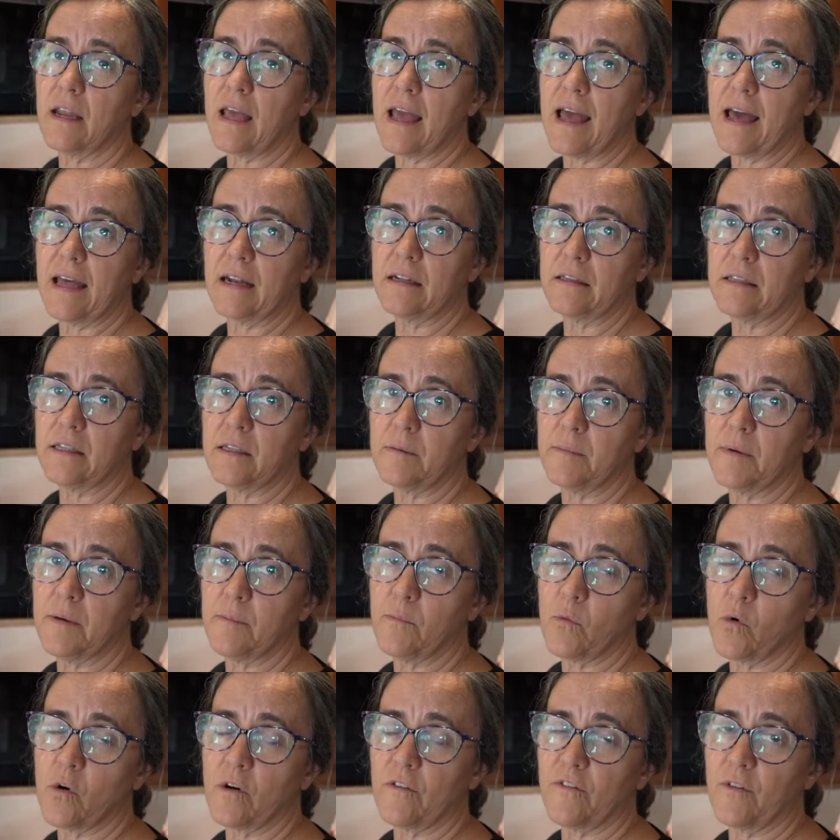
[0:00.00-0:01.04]
add a little bit
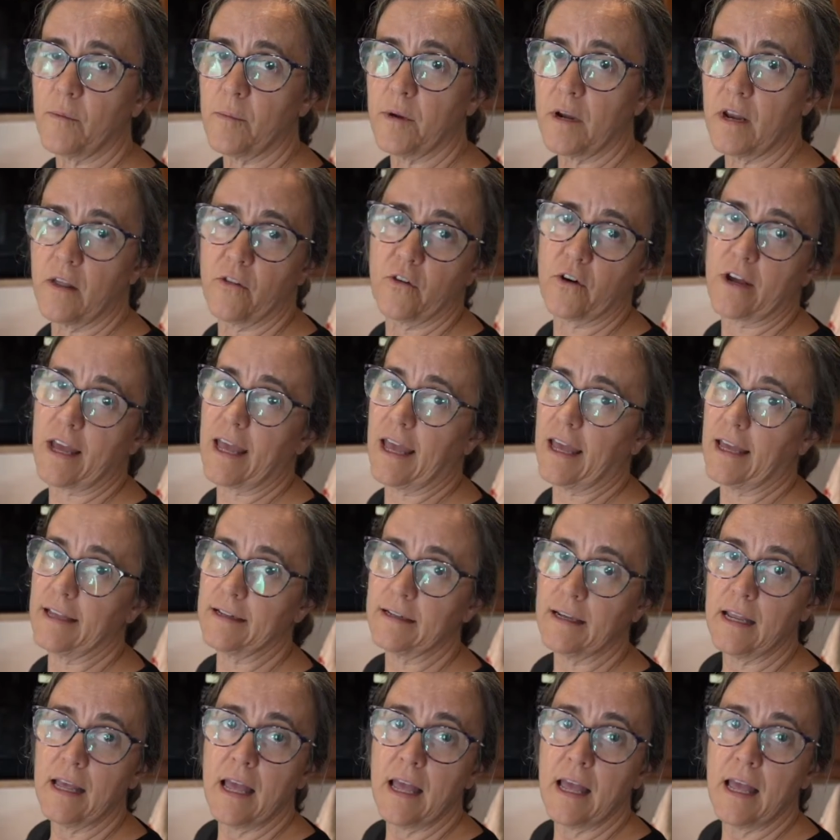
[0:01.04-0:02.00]
more from another can